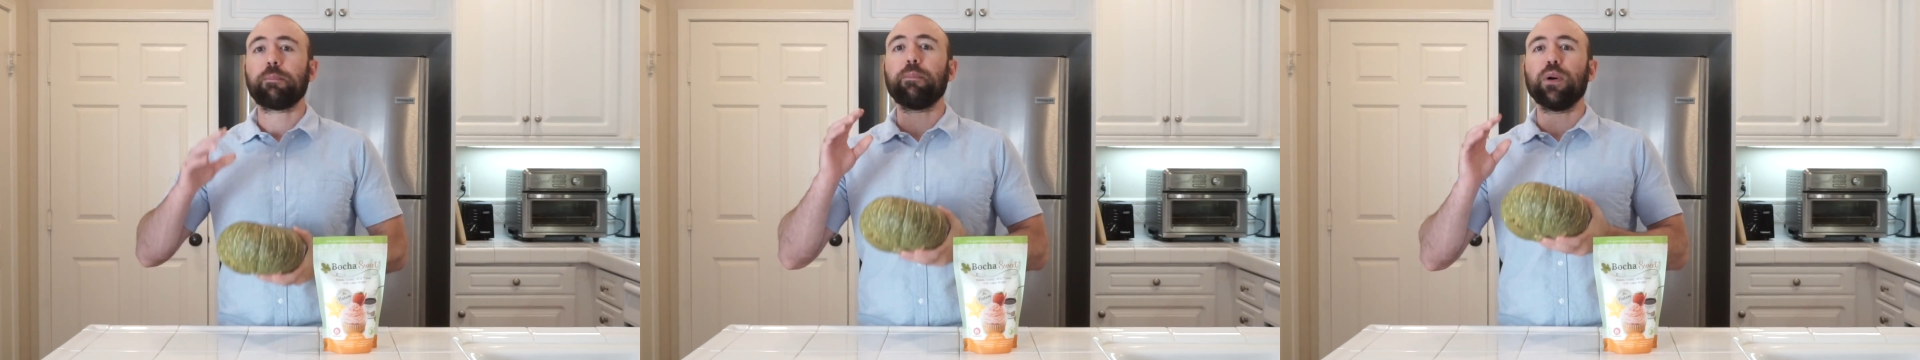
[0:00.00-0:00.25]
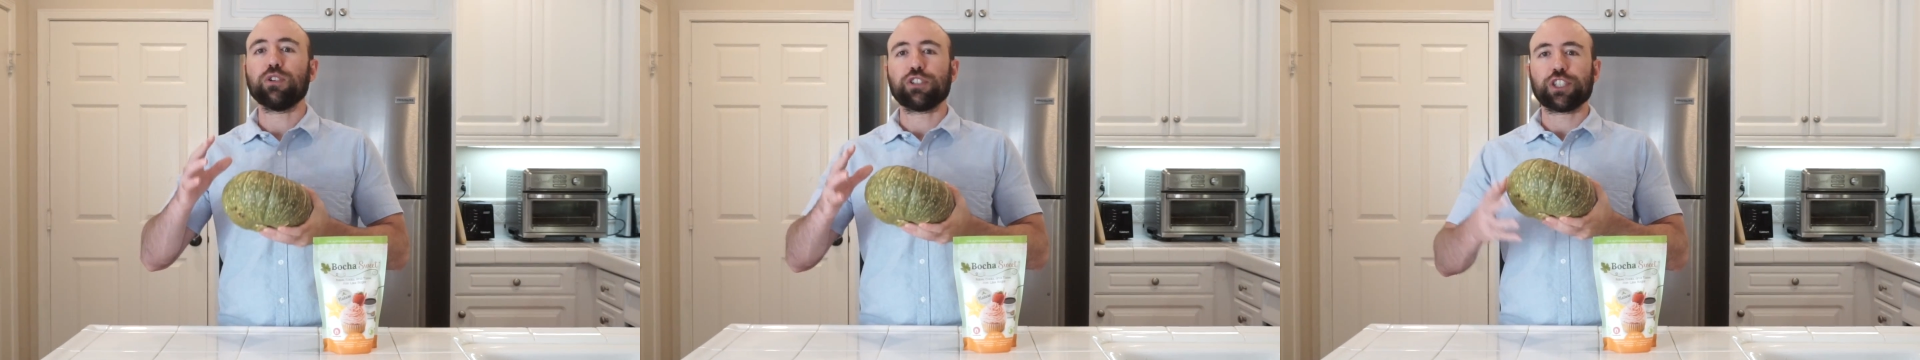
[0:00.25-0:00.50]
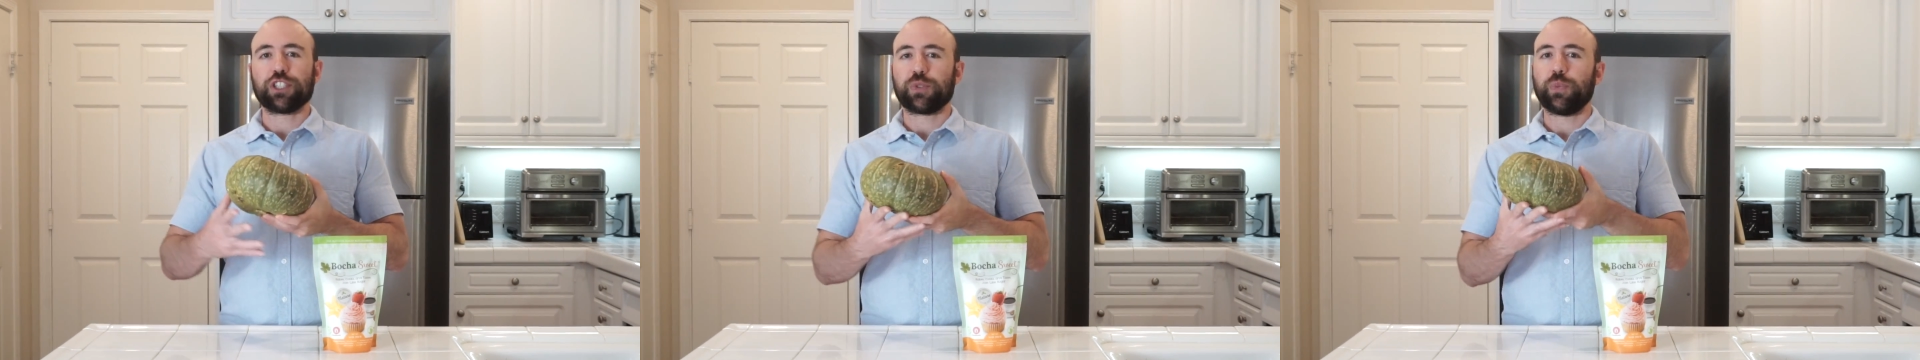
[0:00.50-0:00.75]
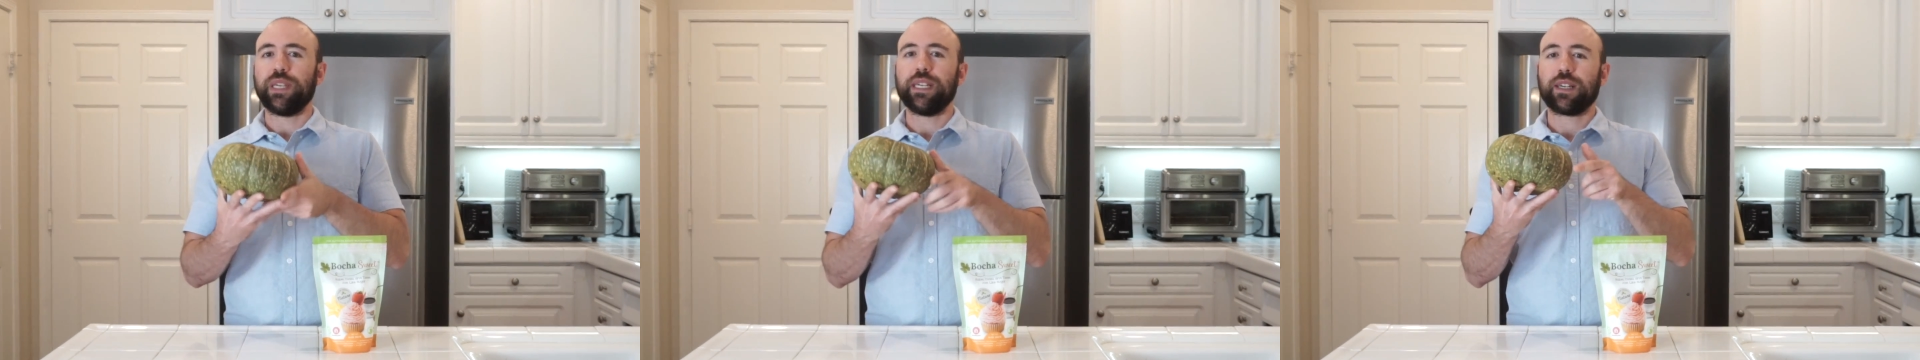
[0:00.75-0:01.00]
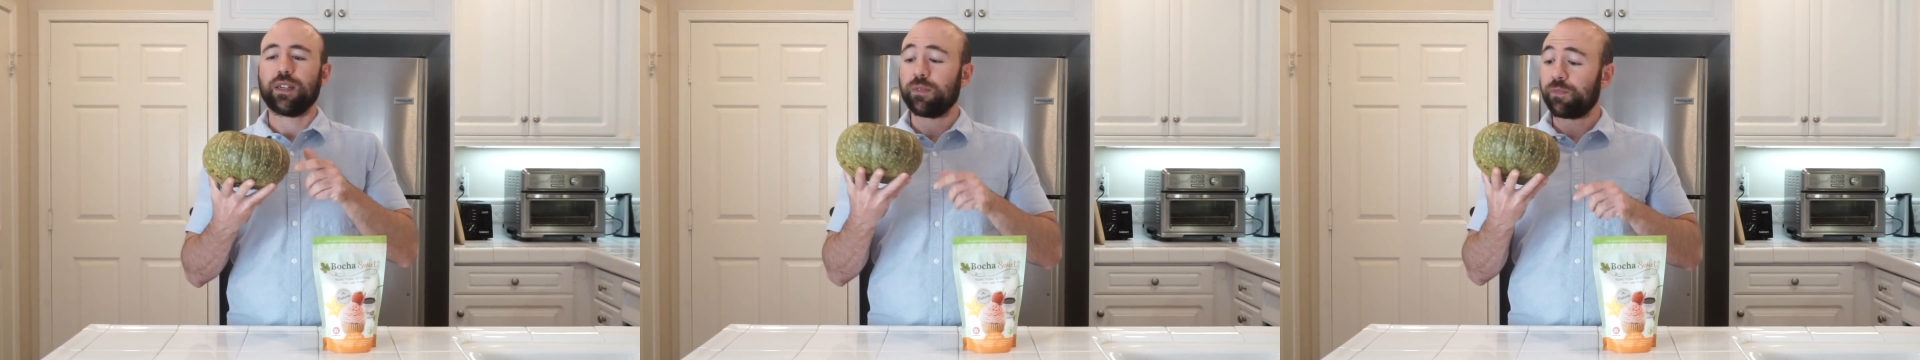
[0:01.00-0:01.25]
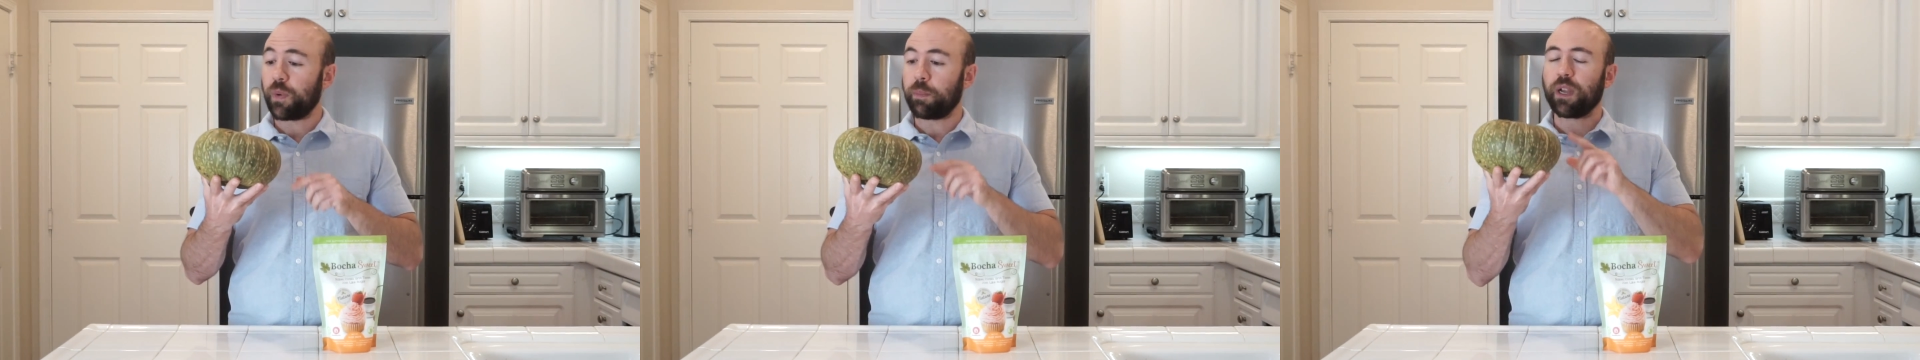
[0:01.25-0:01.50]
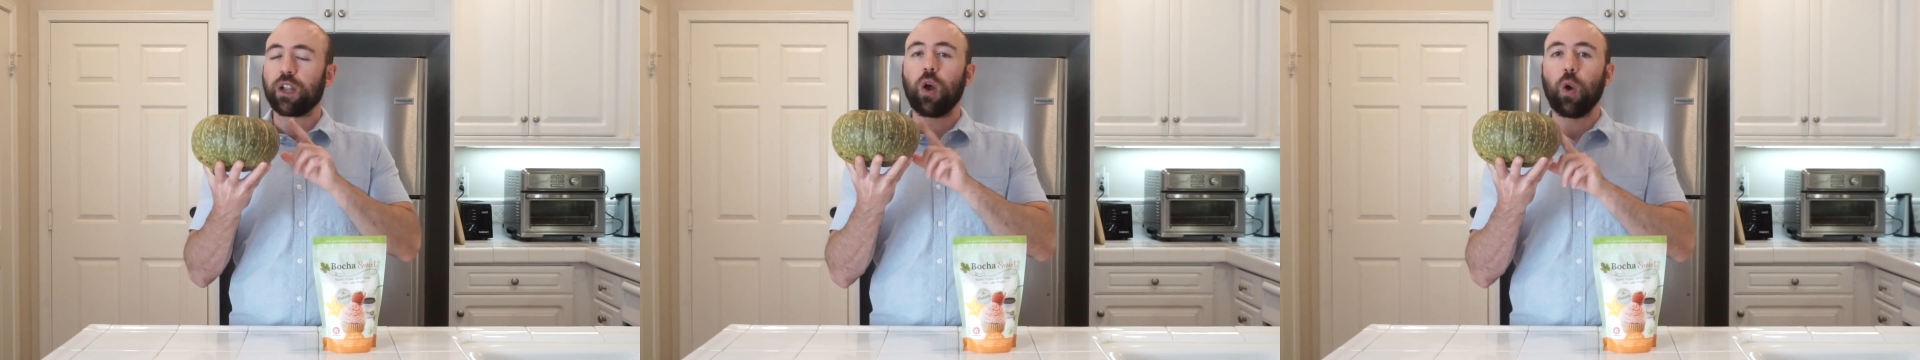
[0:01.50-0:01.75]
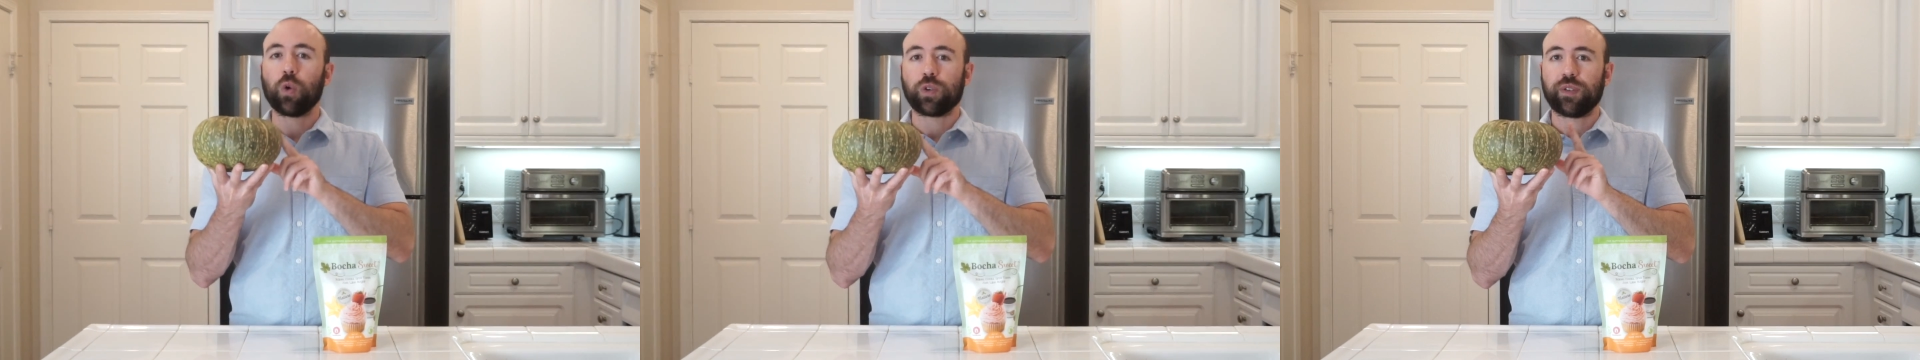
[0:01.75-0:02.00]
BochaSweet comes from a
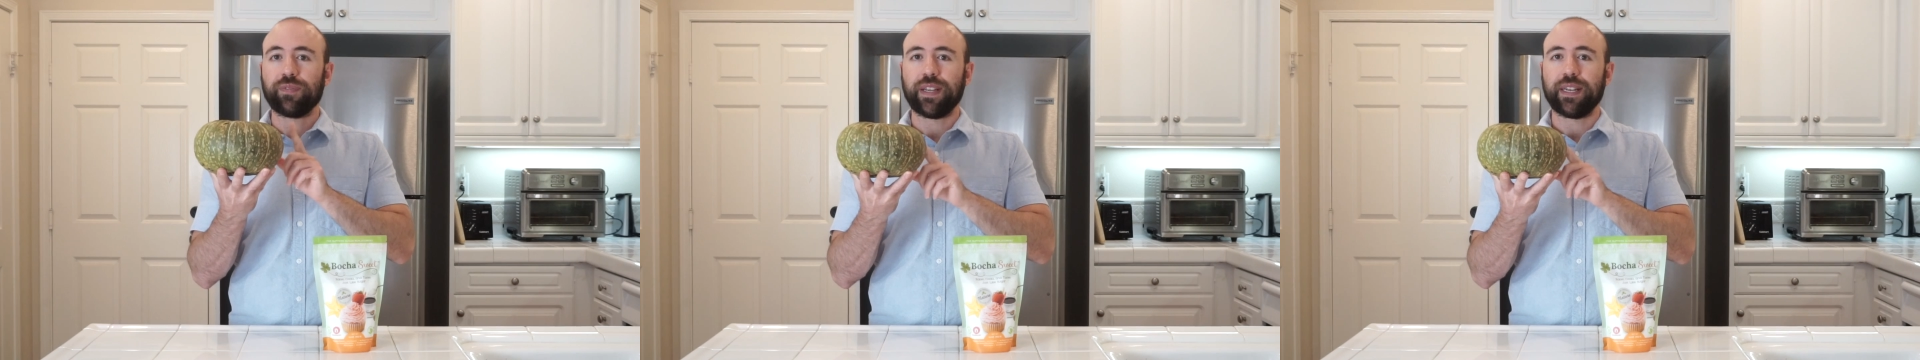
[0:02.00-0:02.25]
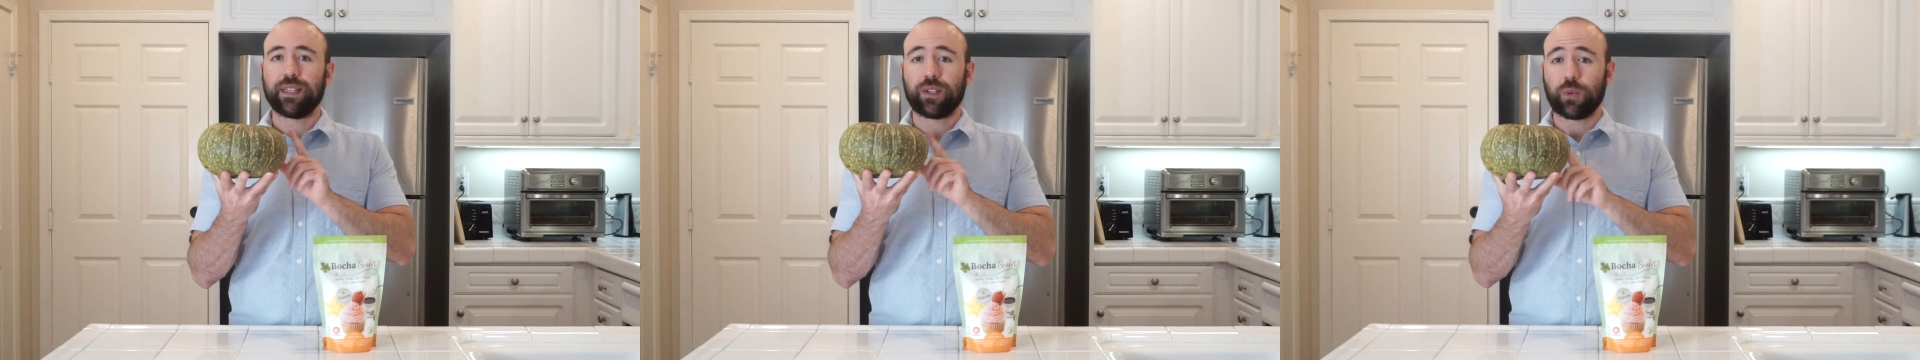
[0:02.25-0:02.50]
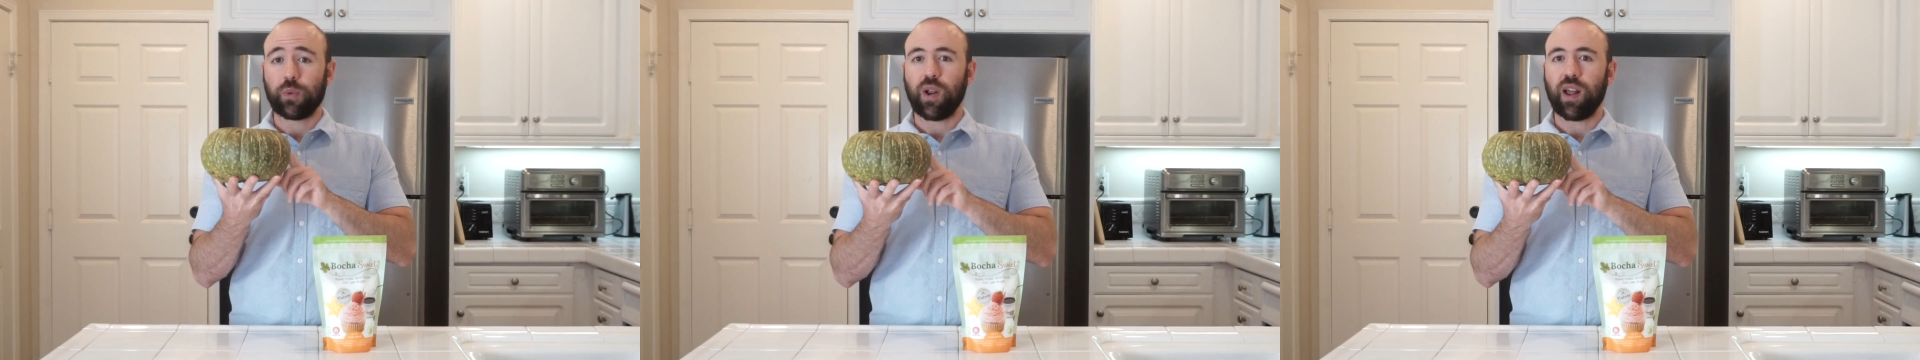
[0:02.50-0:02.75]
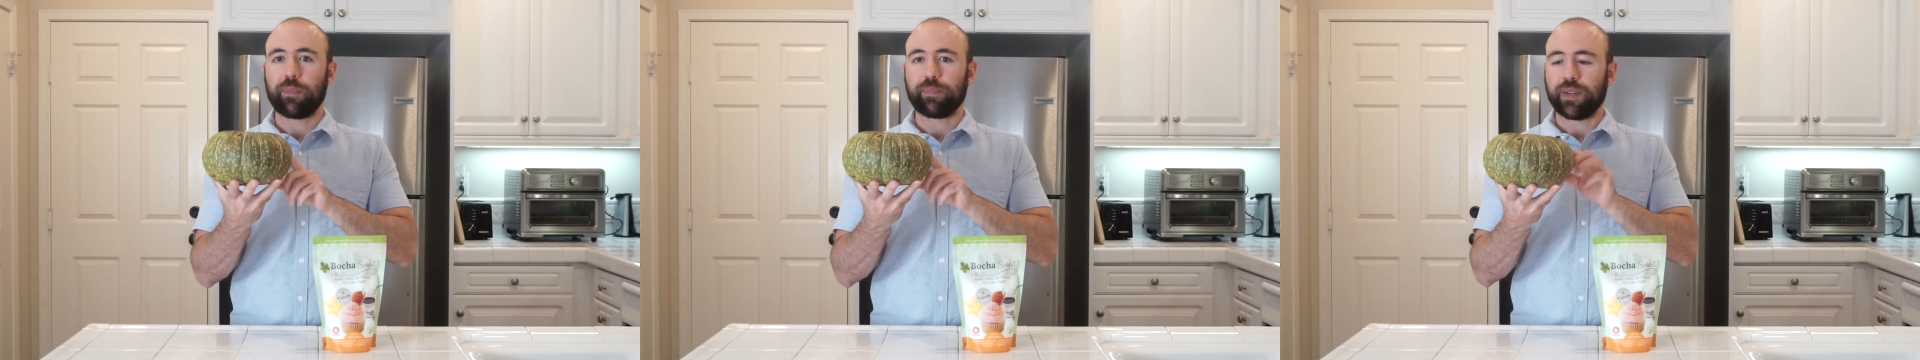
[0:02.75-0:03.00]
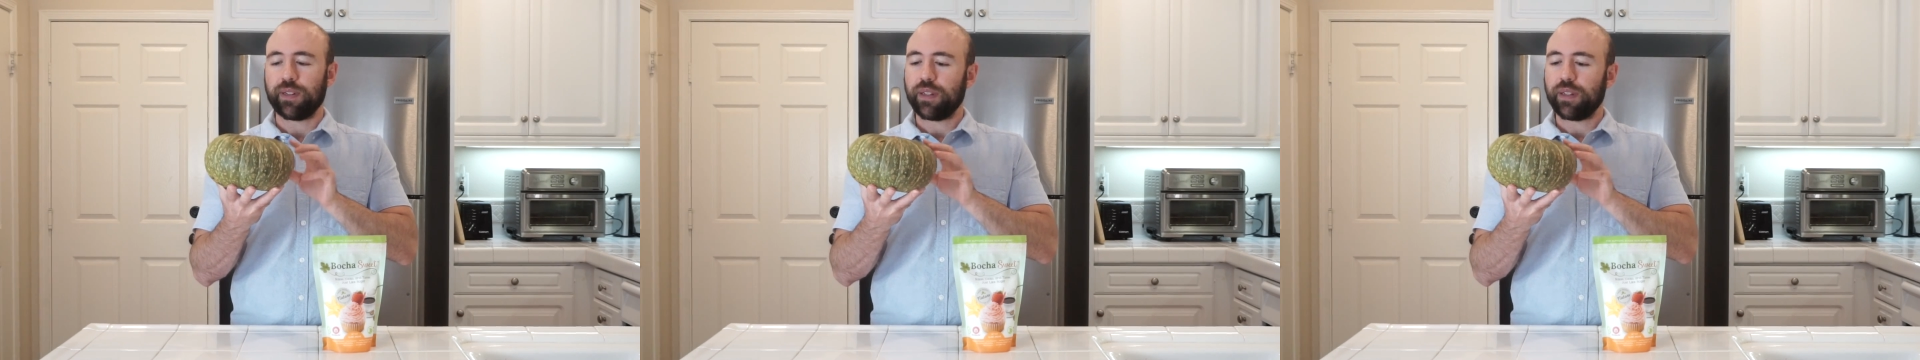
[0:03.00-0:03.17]
cultivated crop,